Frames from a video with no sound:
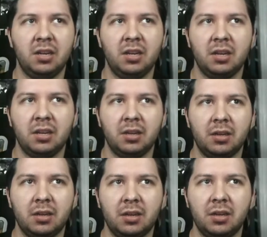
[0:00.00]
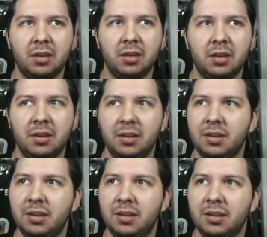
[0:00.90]

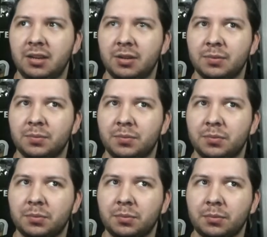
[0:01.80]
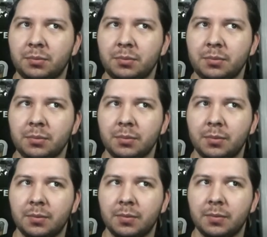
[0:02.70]

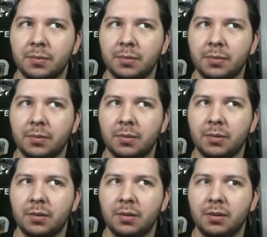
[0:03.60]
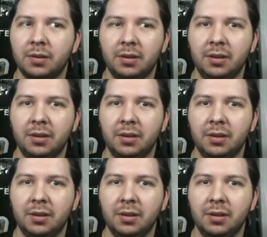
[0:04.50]
Nobody speaks.